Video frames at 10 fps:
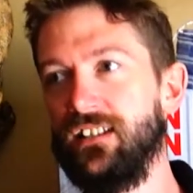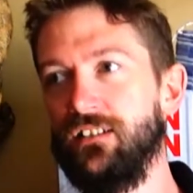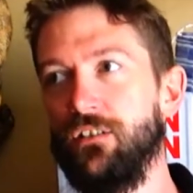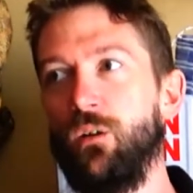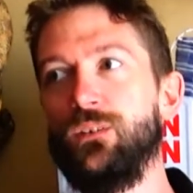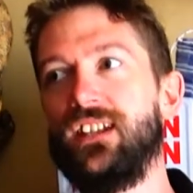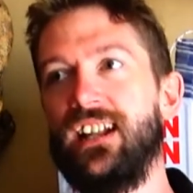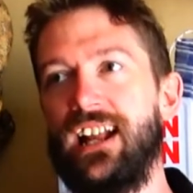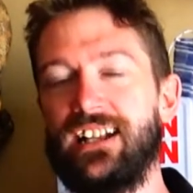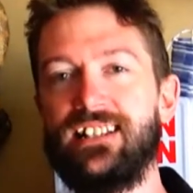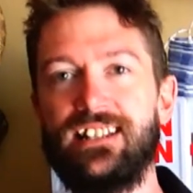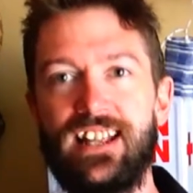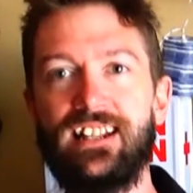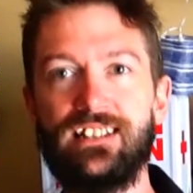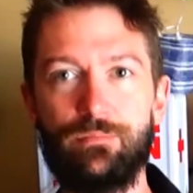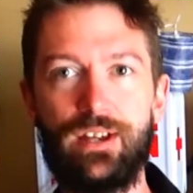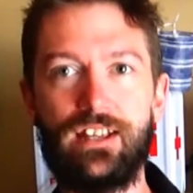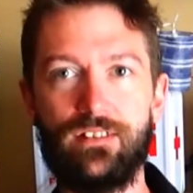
no one's going to accidentally make